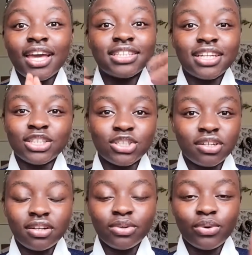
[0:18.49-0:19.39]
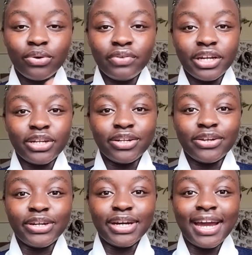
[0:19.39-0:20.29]
international or
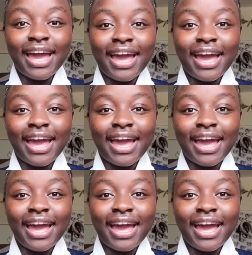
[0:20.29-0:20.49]
regular.